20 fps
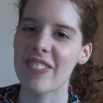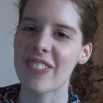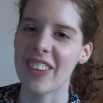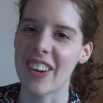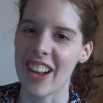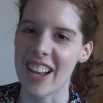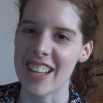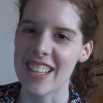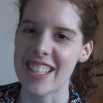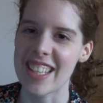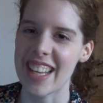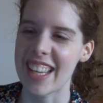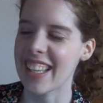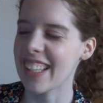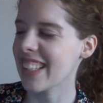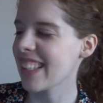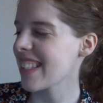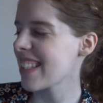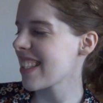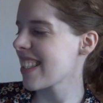
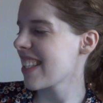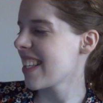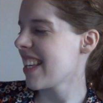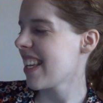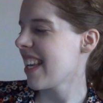projects,